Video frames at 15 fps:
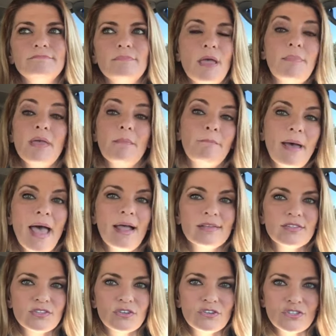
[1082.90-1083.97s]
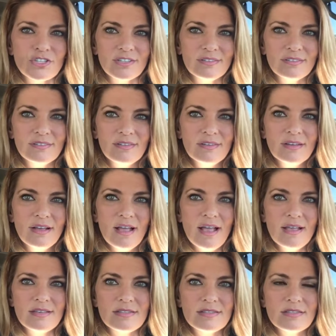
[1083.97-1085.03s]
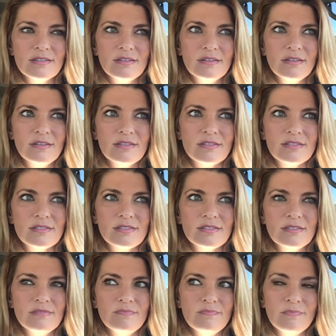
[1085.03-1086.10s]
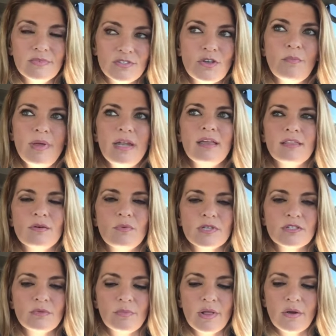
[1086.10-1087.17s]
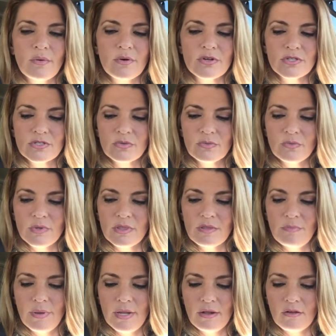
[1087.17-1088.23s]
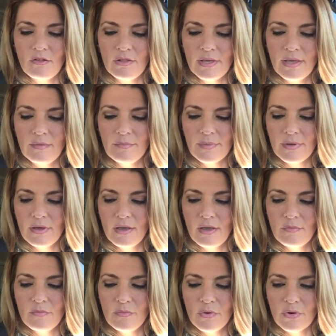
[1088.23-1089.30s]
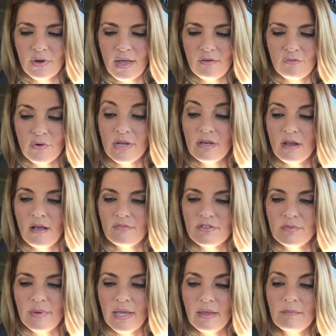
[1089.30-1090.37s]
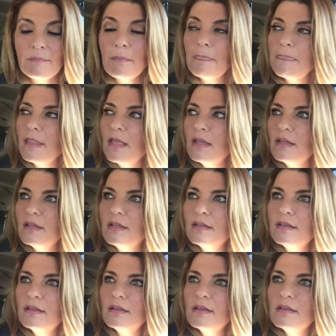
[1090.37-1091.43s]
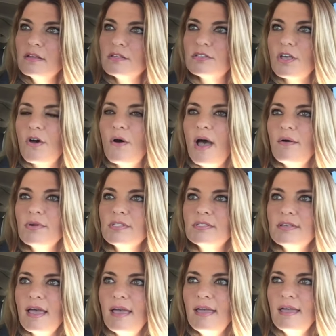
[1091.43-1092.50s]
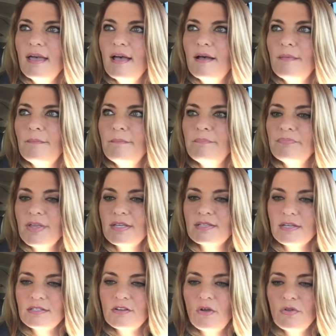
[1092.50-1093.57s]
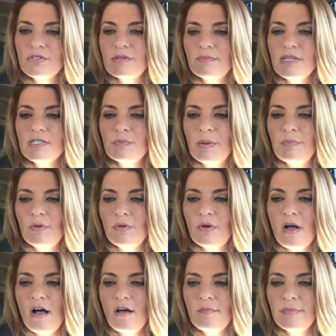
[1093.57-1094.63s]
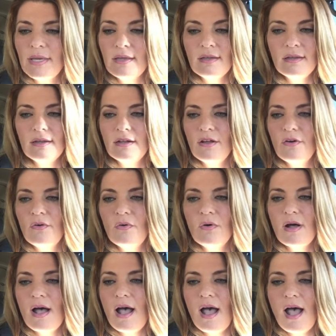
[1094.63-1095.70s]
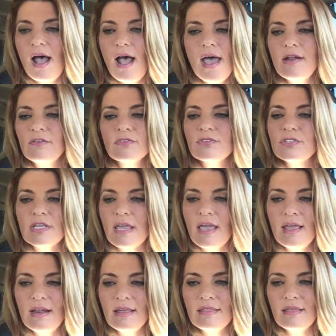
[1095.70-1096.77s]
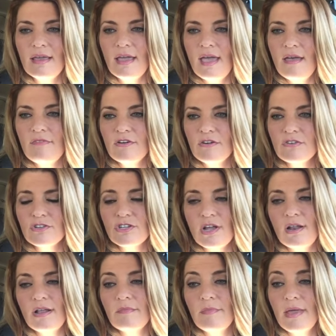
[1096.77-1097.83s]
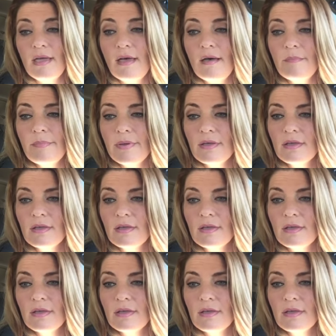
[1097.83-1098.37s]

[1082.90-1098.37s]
maybe a bad surgeon, as so many of the whistleblowers with the Pinnacle hip were kind of written off to be. So I would say, as I told some of these people who called me, you know, I don't see anything ever shutting me up.